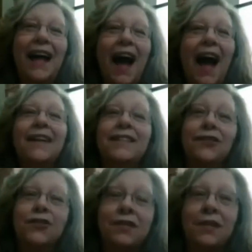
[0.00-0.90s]
I do
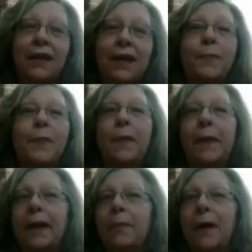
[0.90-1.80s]
sleep. I'll
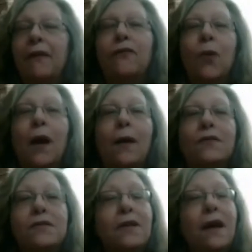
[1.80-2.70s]
get about four
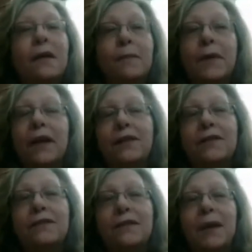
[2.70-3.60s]
hours a night, but I
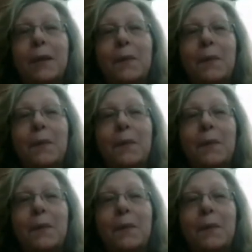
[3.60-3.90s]
do sleep.